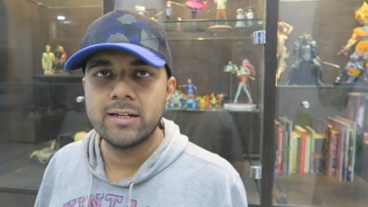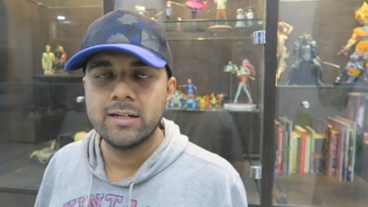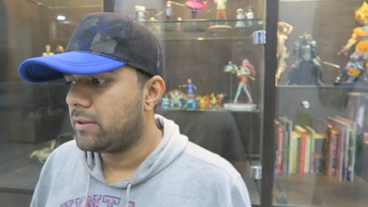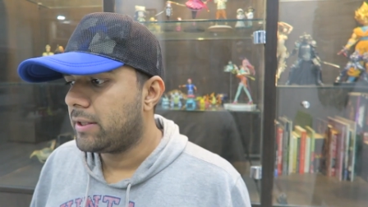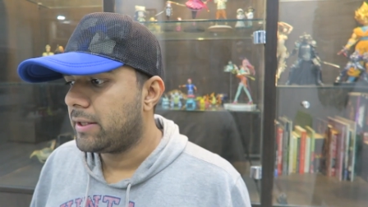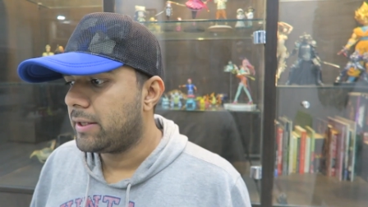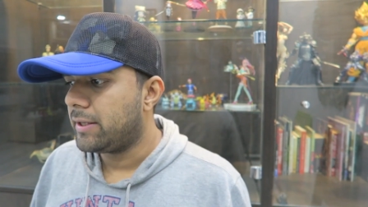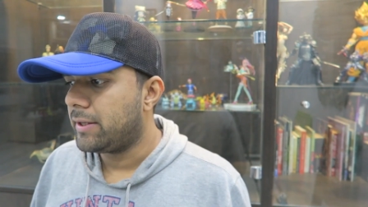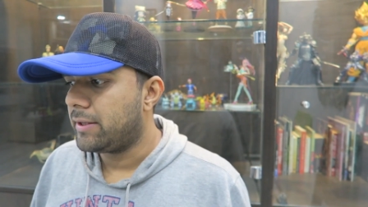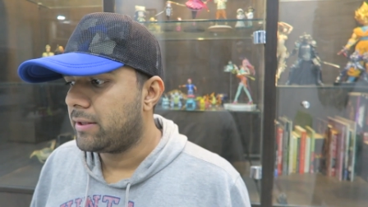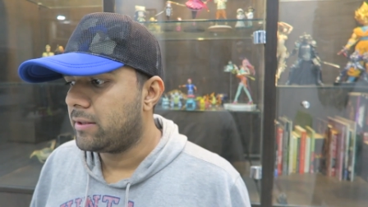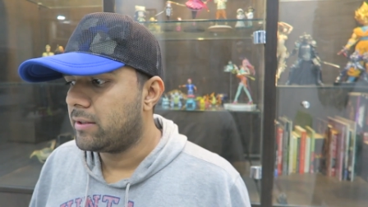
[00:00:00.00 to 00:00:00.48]

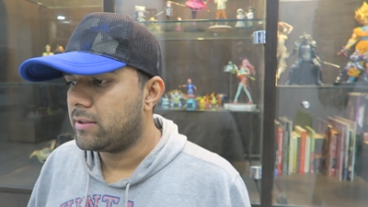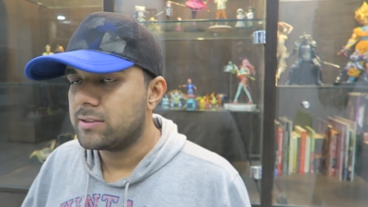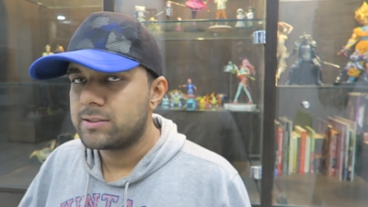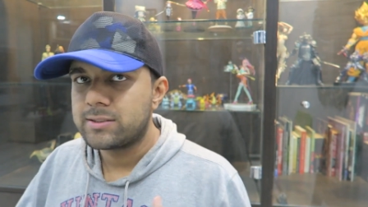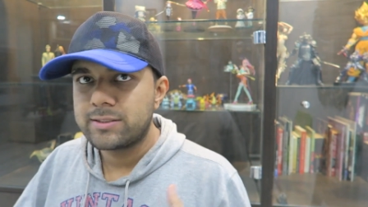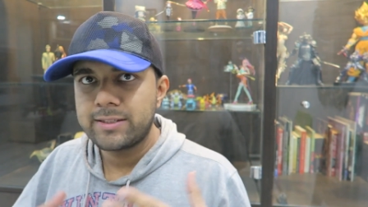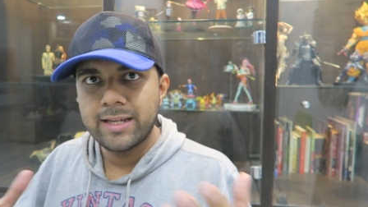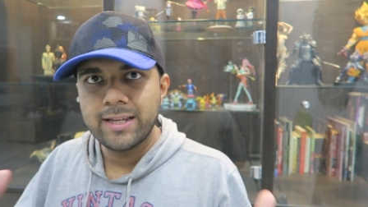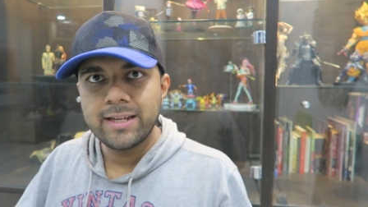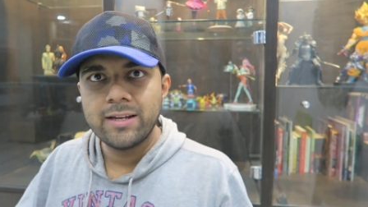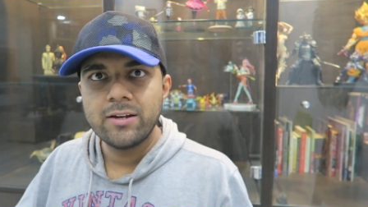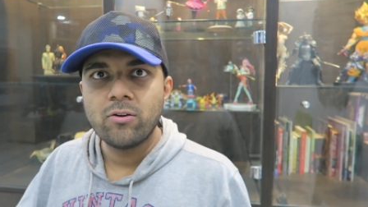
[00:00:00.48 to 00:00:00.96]
the
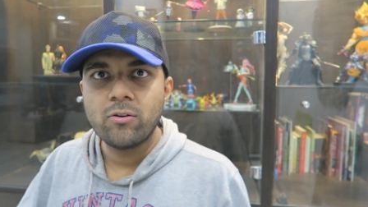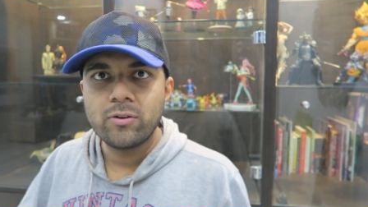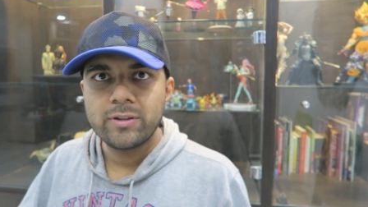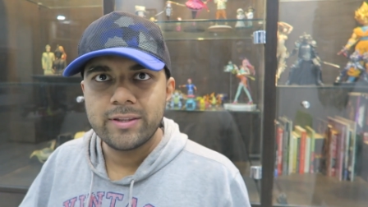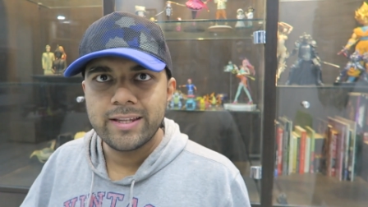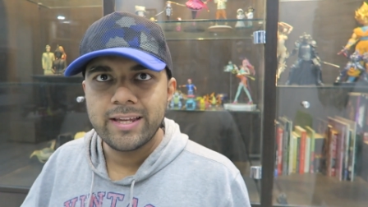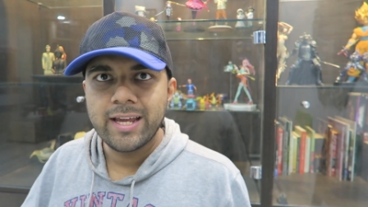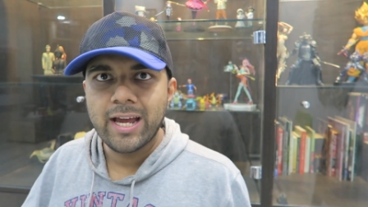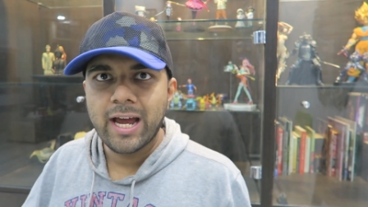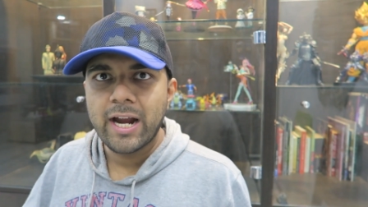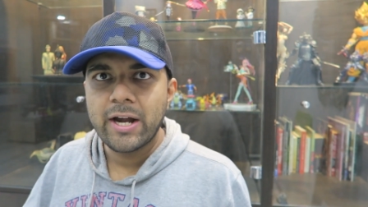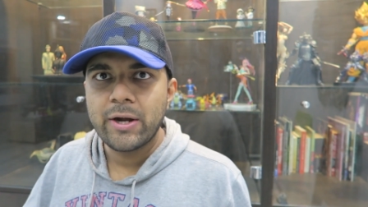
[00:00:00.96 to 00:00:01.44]
skin on
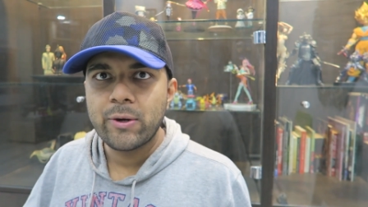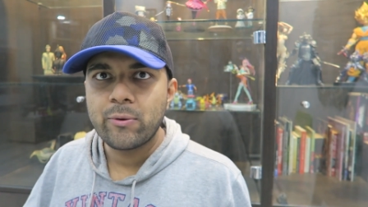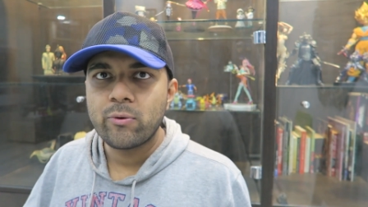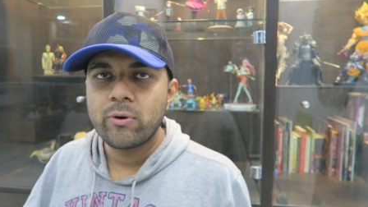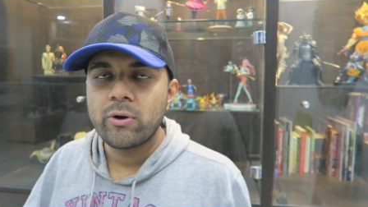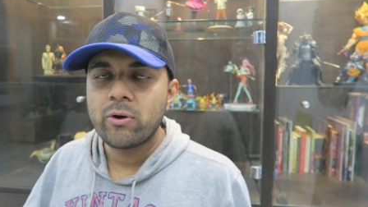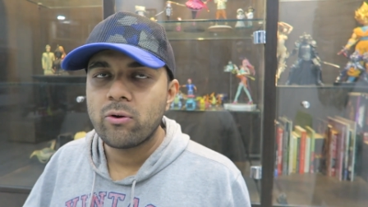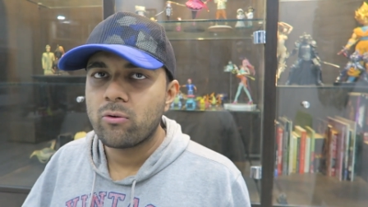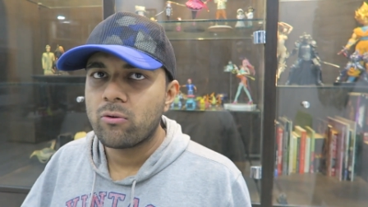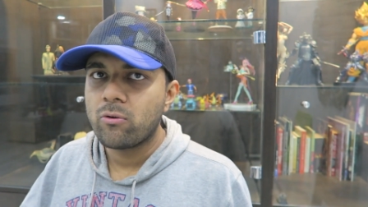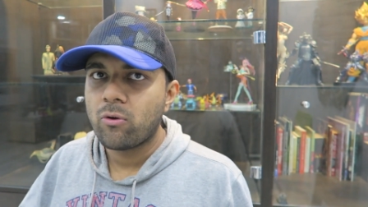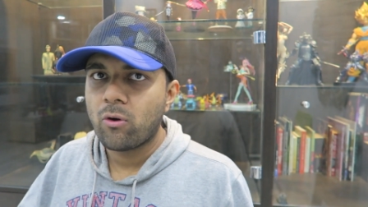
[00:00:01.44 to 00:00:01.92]
the
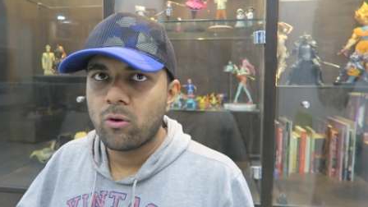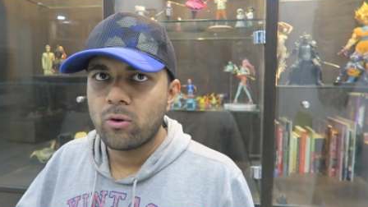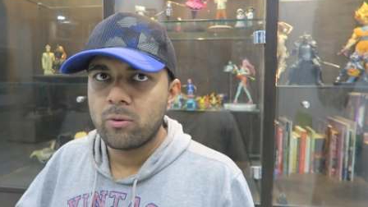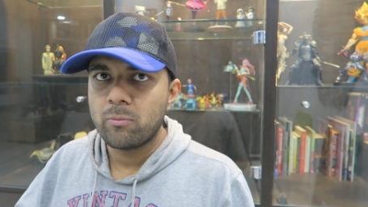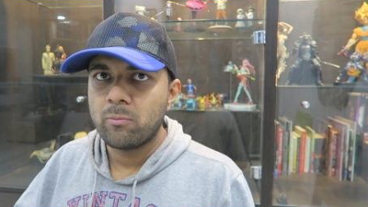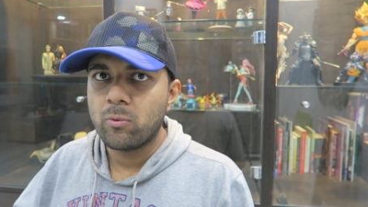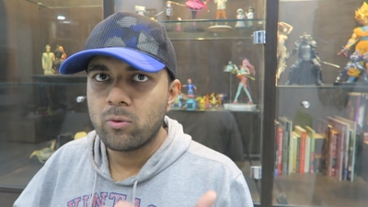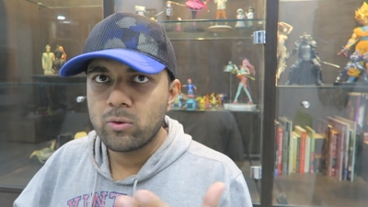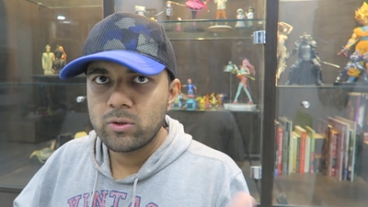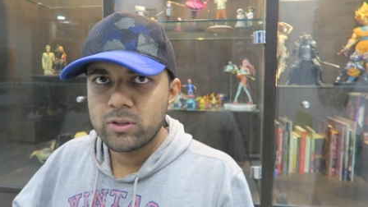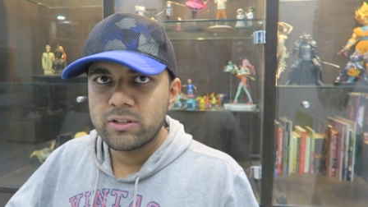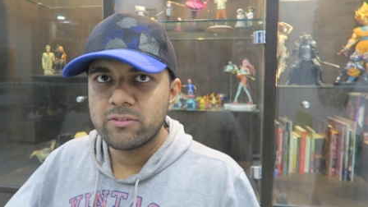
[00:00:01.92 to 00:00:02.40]
Android
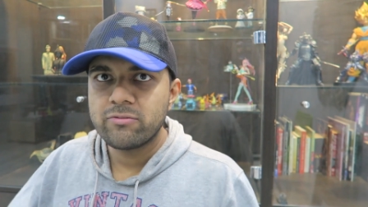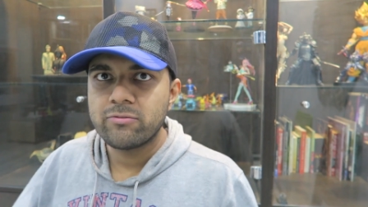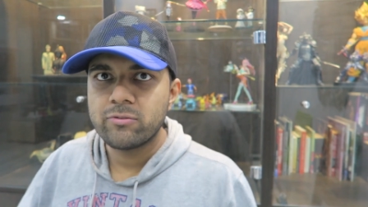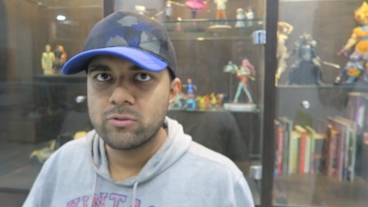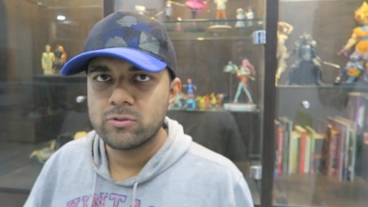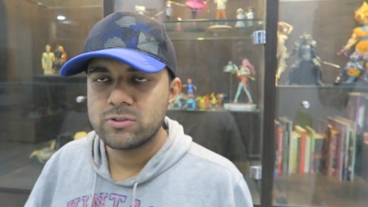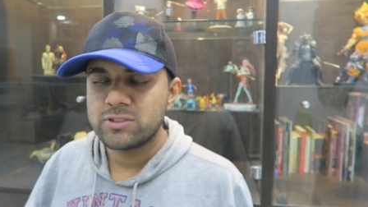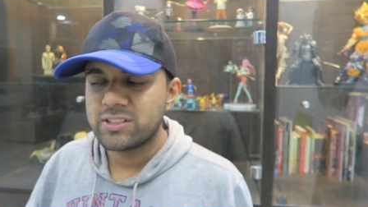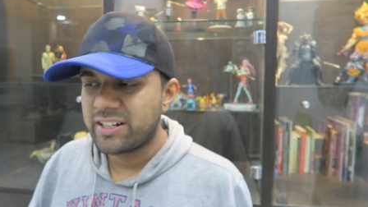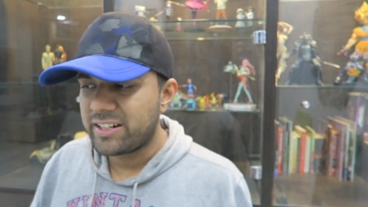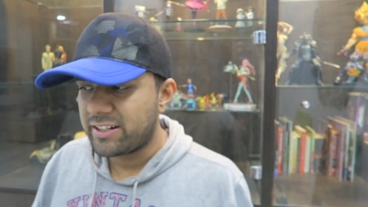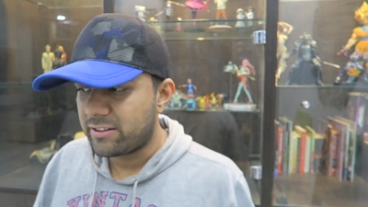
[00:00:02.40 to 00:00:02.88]
on both the
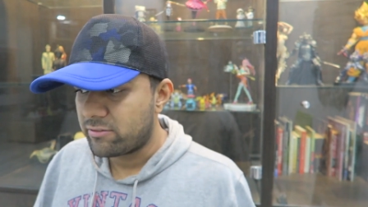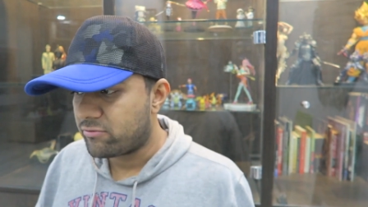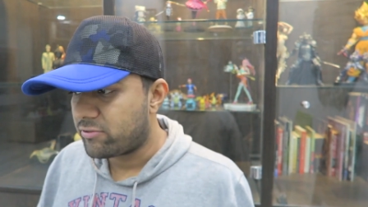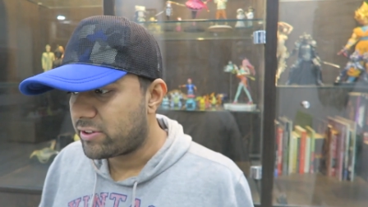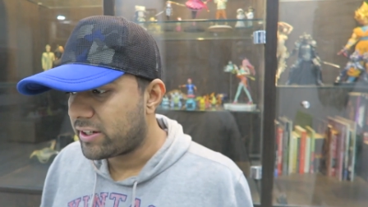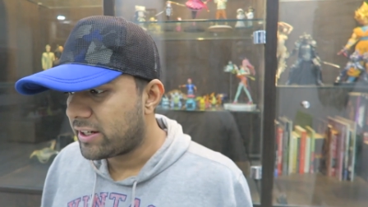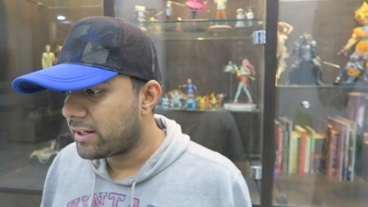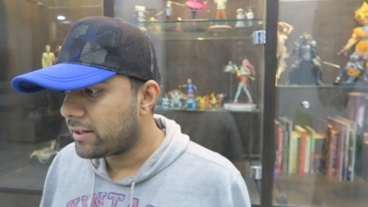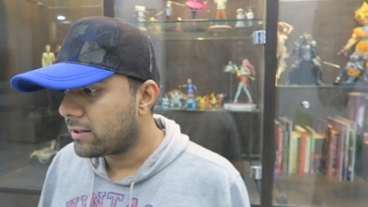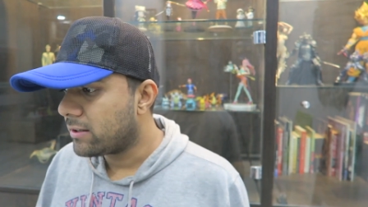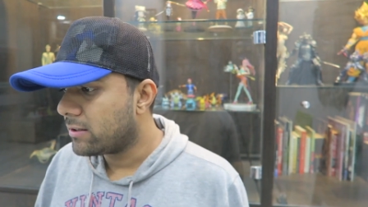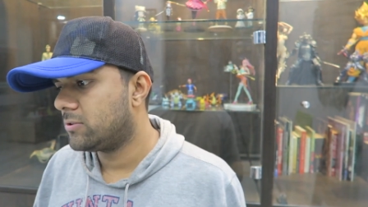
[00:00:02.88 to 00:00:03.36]
phones are
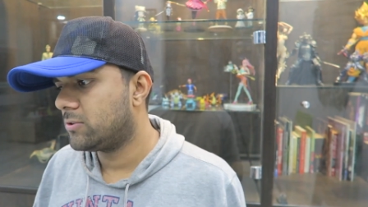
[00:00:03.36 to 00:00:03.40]
different.